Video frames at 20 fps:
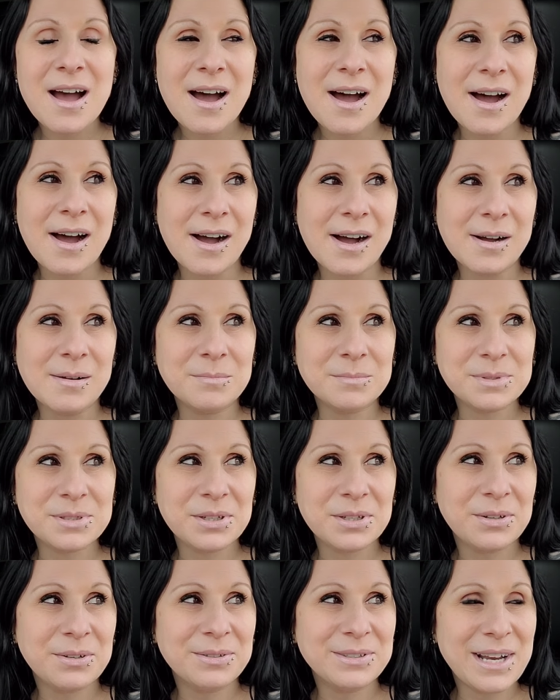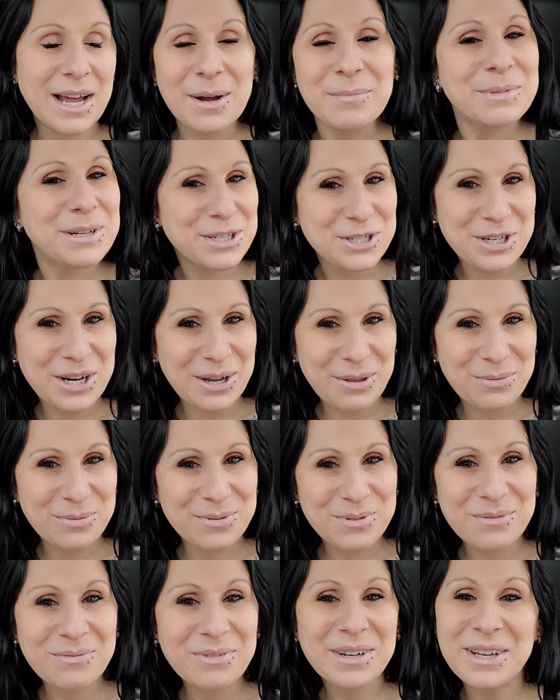Um, so now I'm going to check through
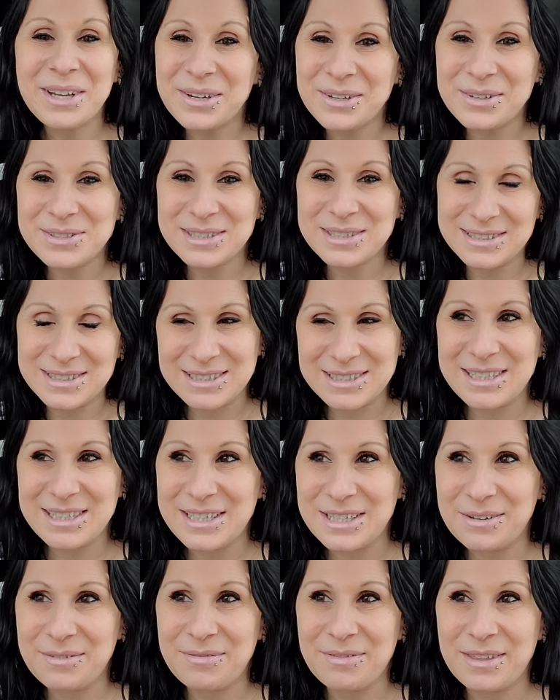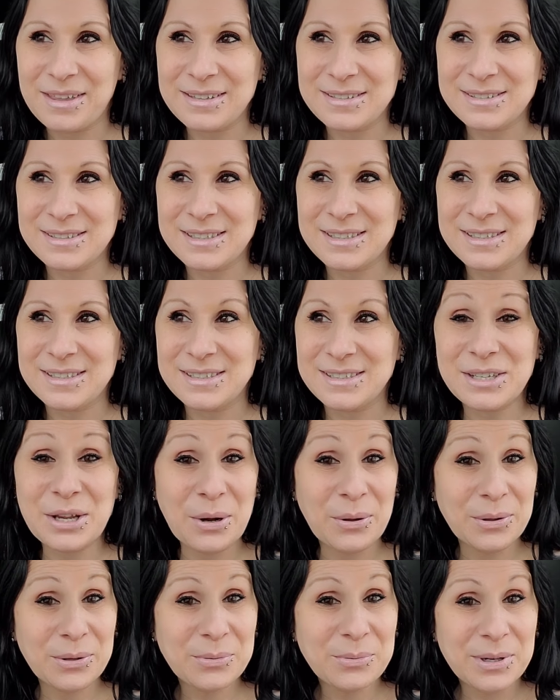the videos and see if this is the
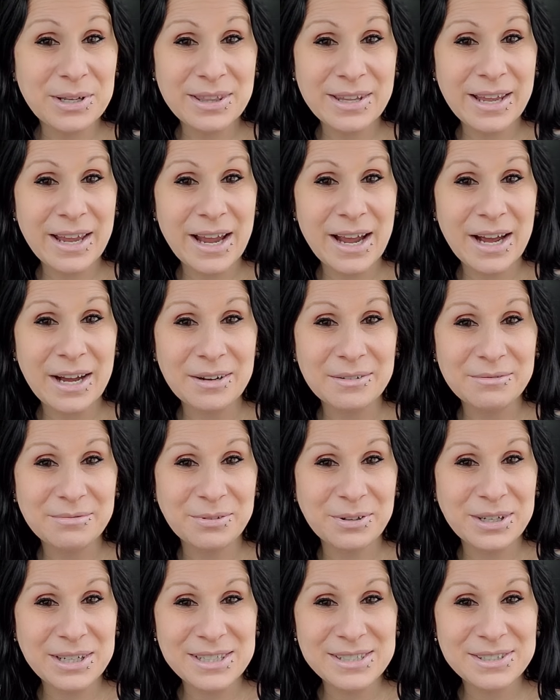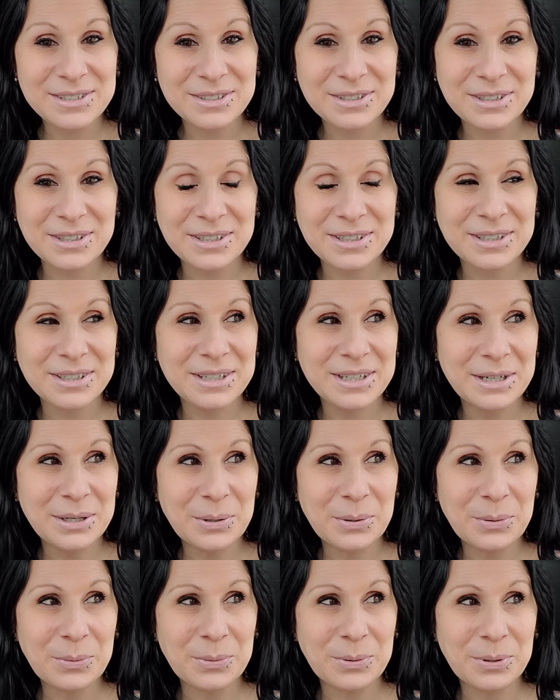only one they have for Easter
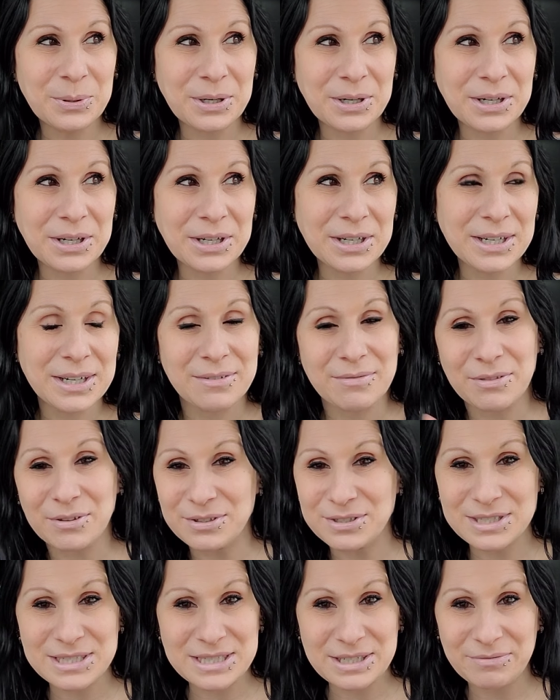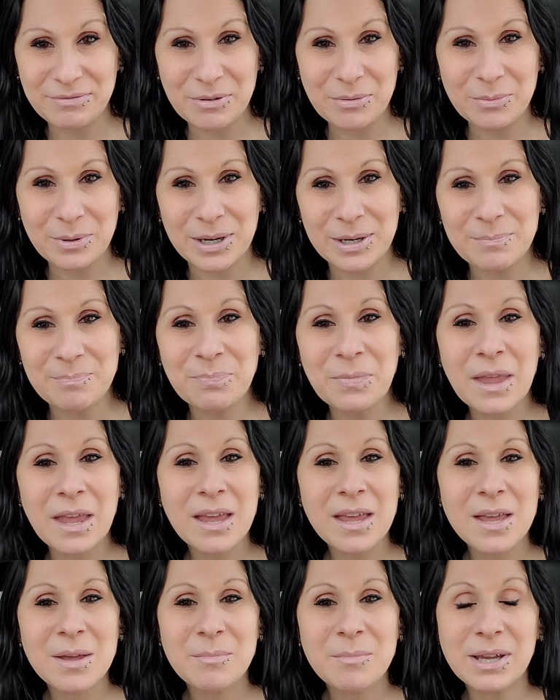or if there's a different one
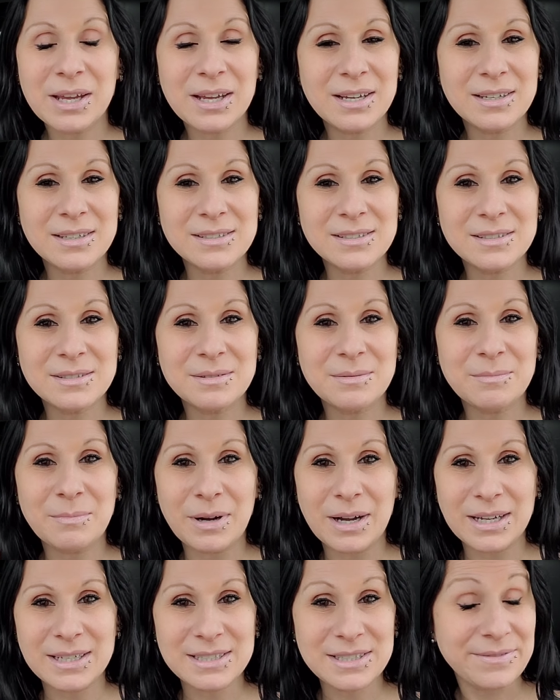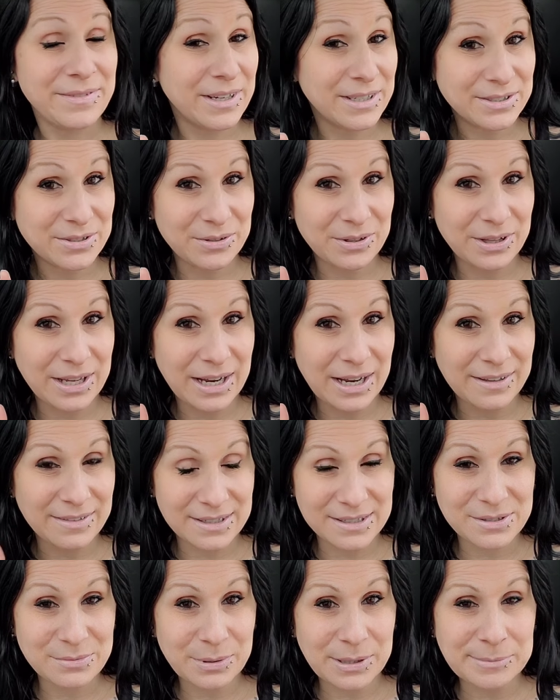because my CVS only had
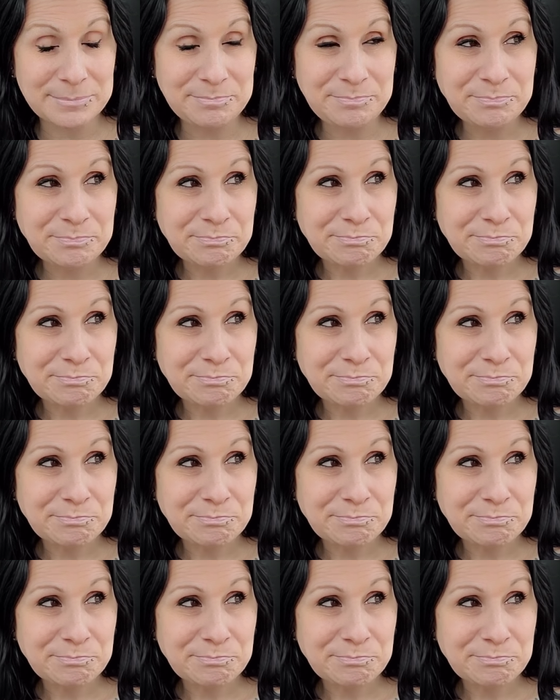this one.